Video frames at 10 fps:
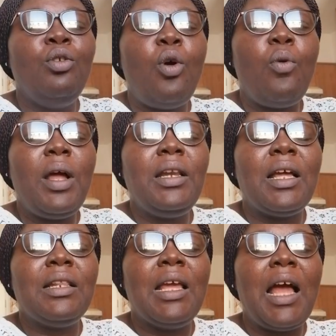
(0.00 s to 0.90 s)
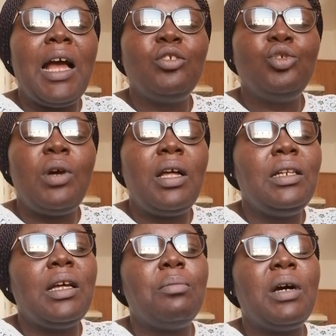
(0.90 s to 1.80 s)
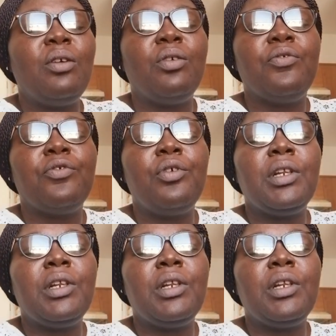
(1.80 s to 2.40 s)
lower than the actual number of